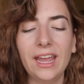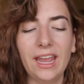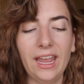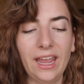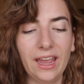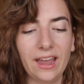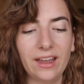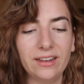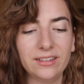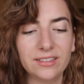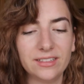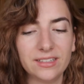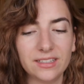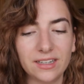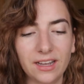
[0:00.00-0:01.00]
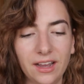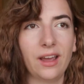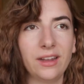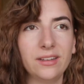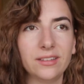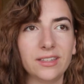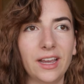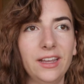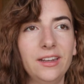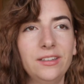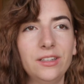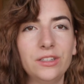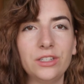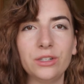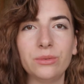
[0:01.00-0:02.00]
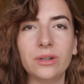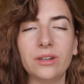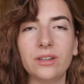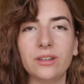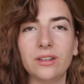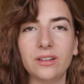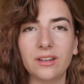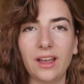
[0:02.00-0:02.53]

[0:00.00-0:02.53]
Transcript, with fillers: And I decided to do it